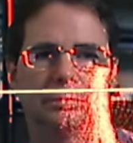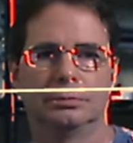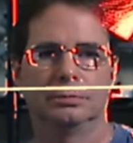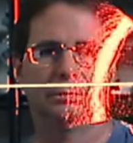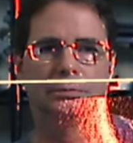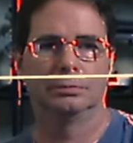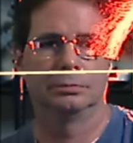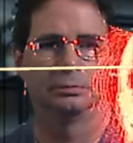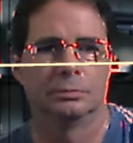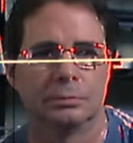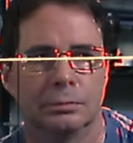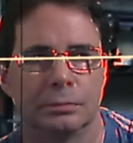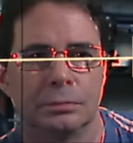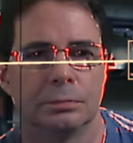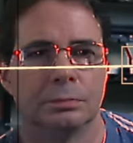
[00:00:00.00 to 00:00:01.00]
And I'm not
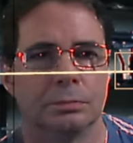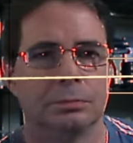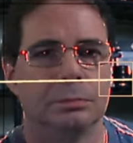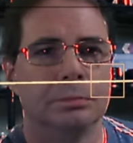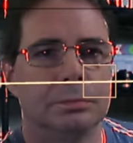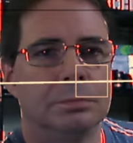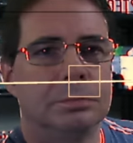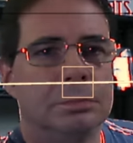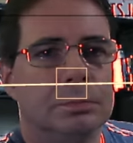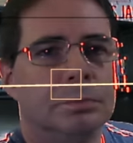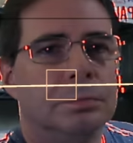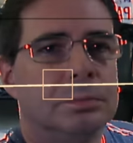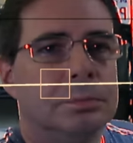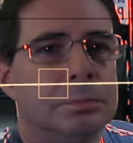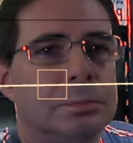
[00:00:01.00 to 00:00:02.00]
actually shooting.
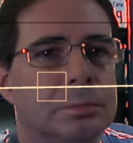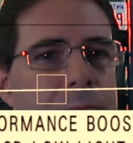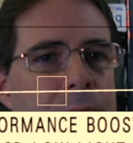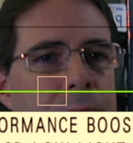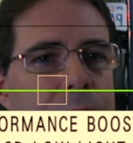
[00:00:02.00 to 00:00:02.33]
This is just just